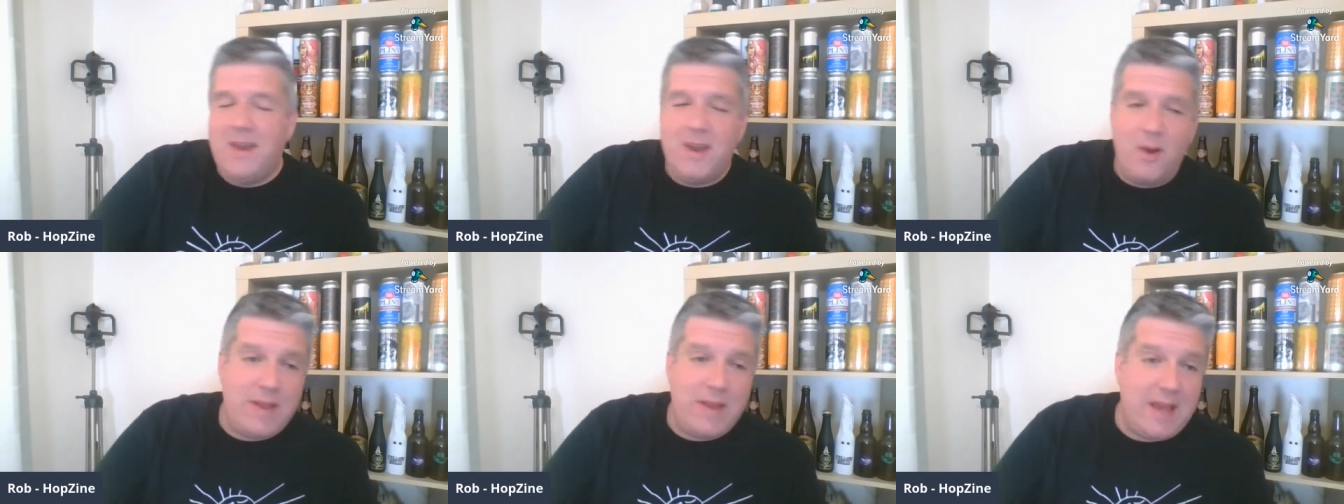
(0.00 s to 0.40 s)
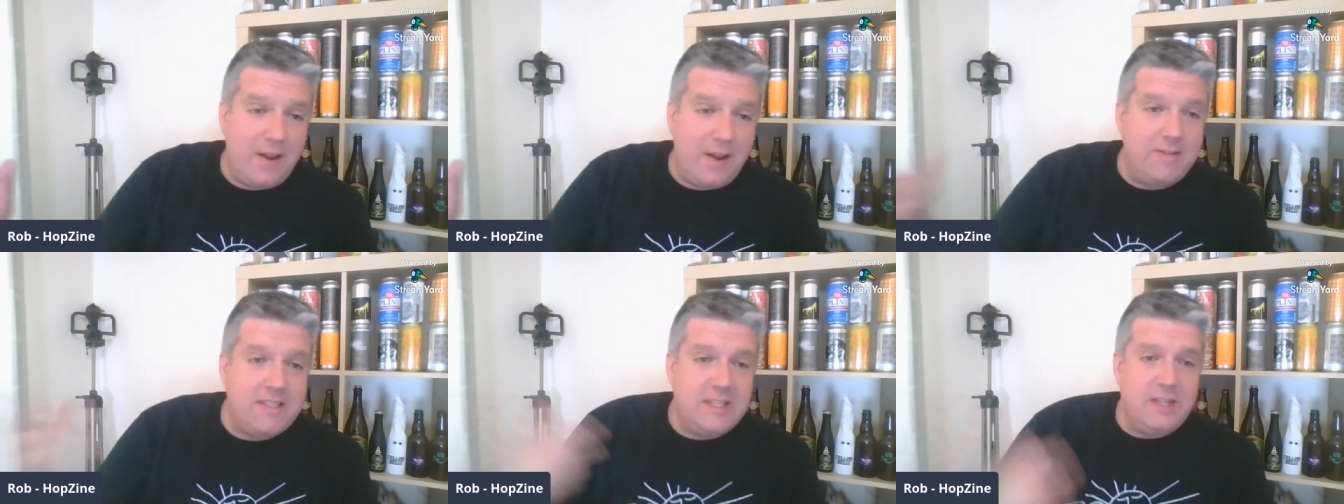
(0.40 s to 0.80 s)
No, we
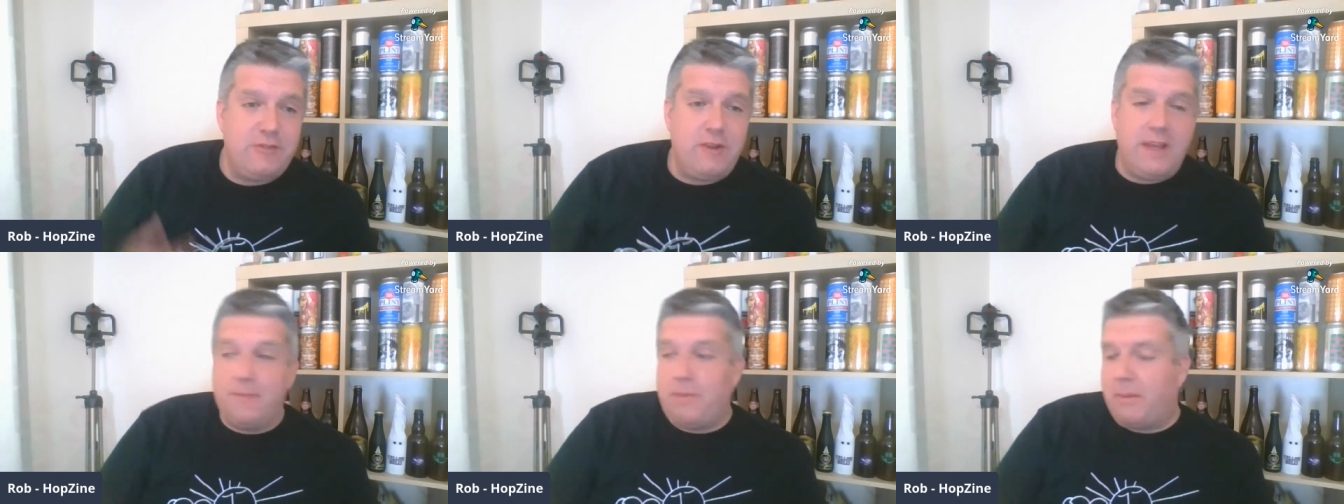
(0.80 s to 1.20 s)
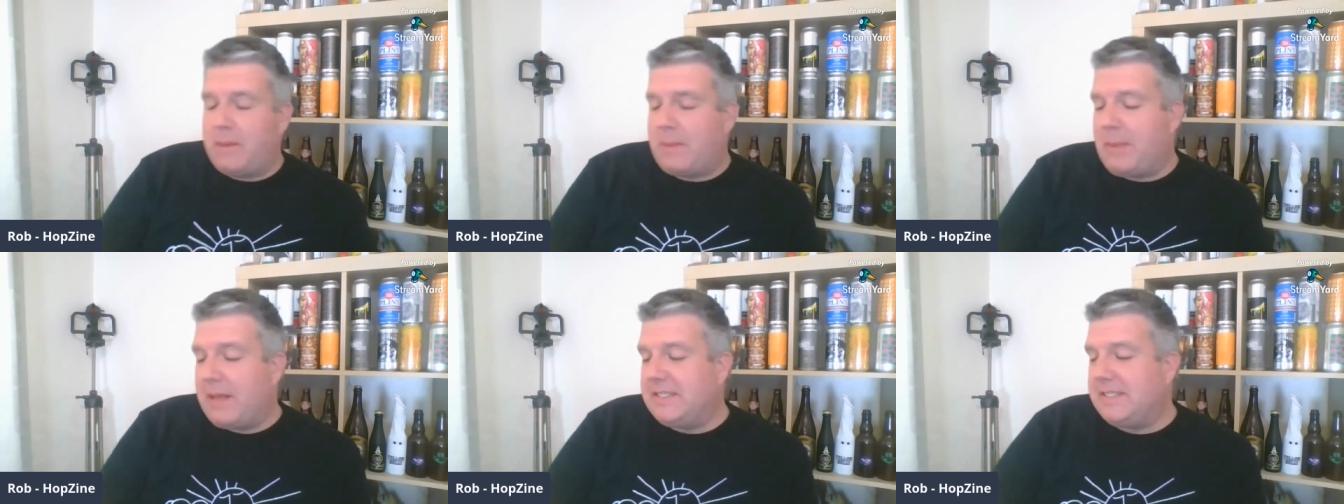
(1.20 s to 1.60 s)
can obviously drink in
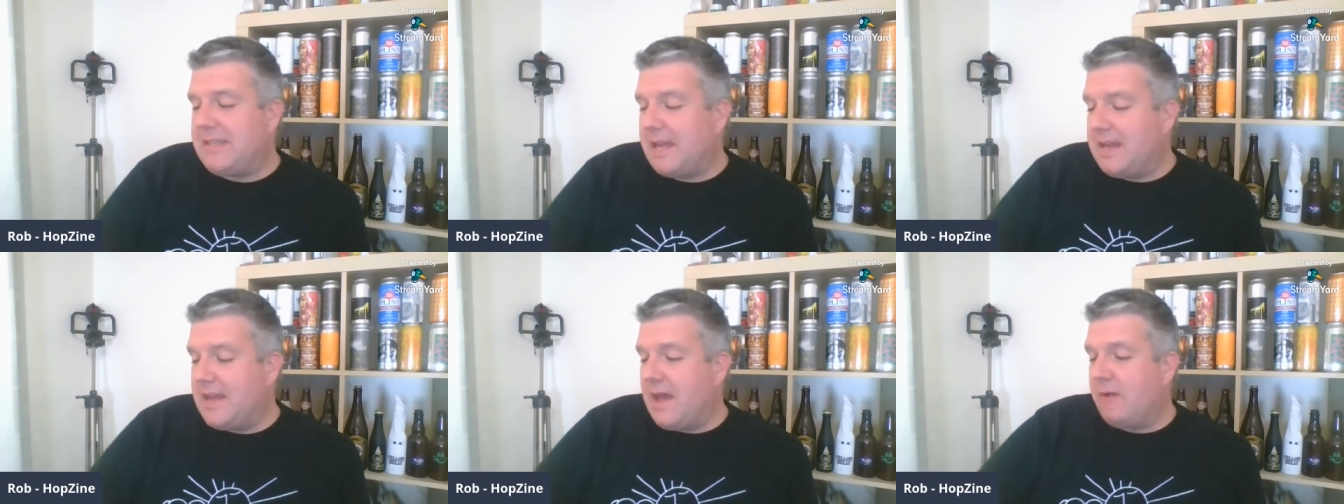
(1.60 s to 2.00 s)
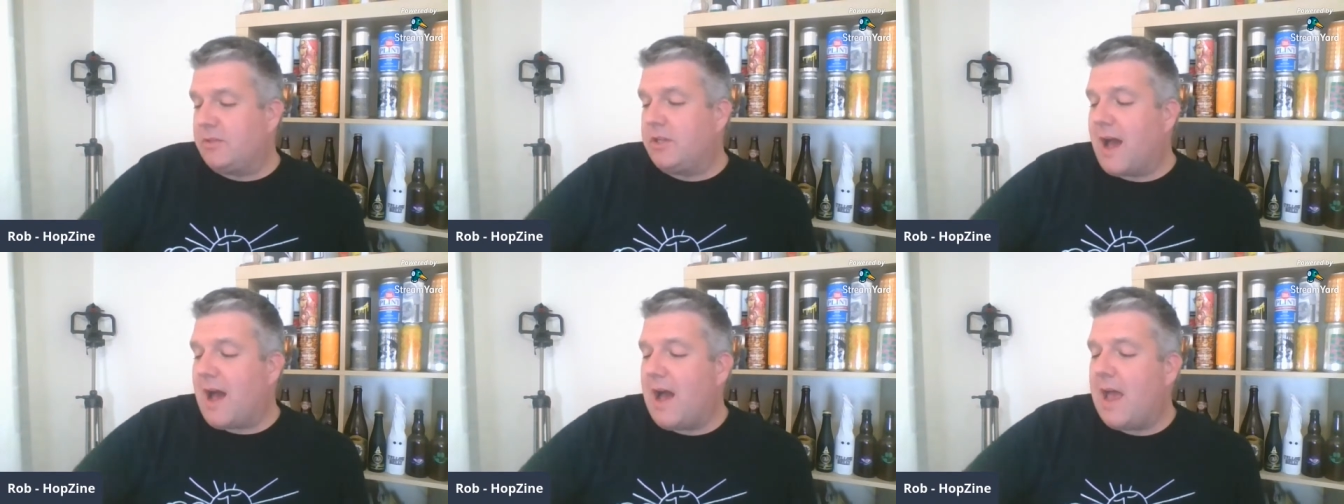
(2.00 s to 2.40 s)
public places again now.
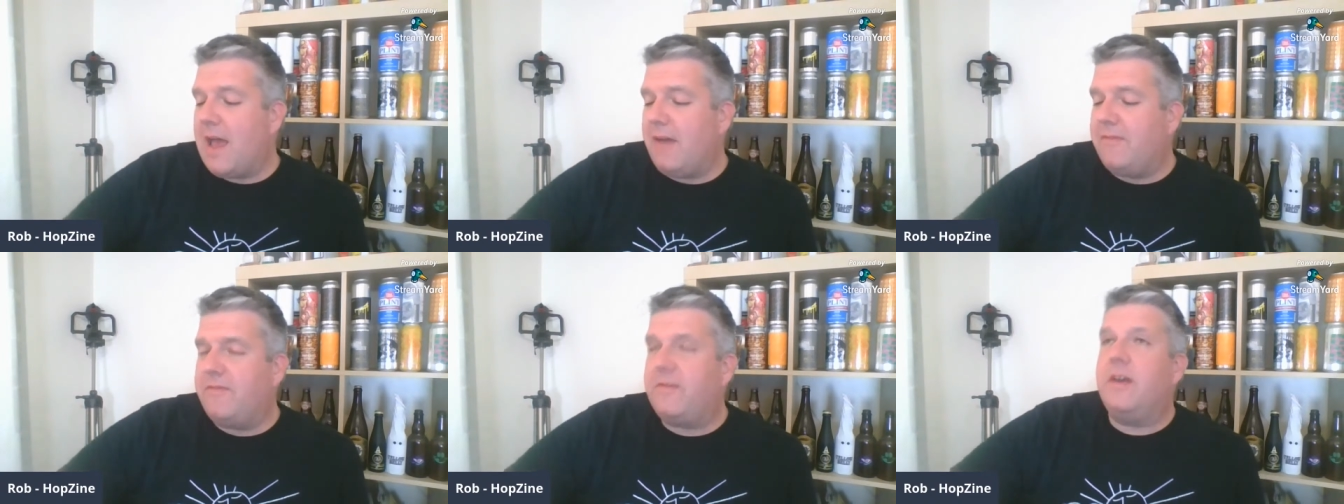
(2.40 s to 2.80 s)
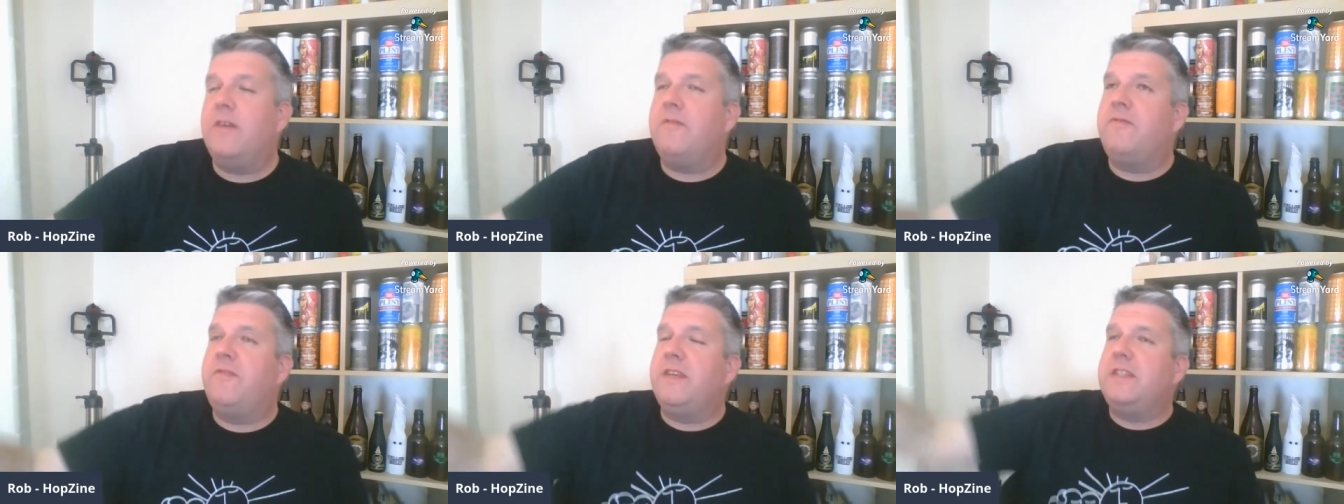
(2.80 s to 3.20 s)
So I have
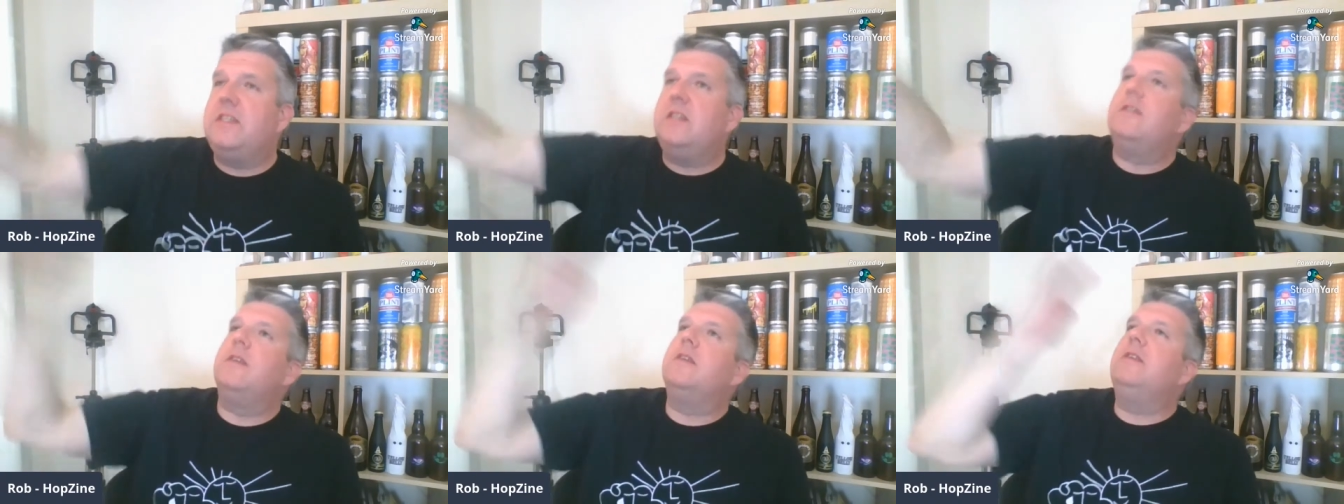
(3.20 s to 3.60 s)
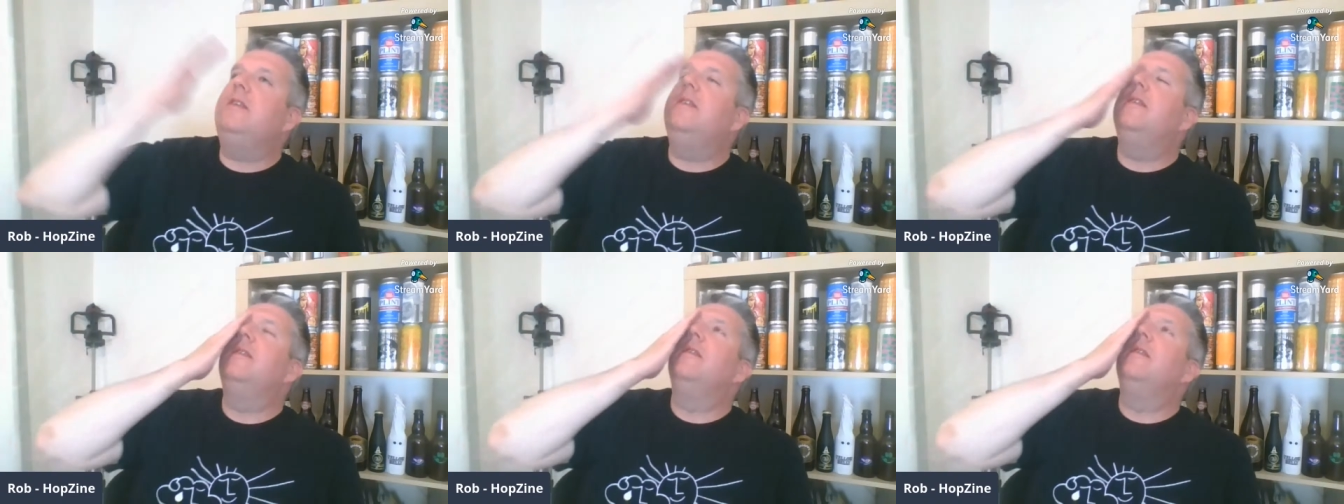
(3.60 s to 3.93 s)
visited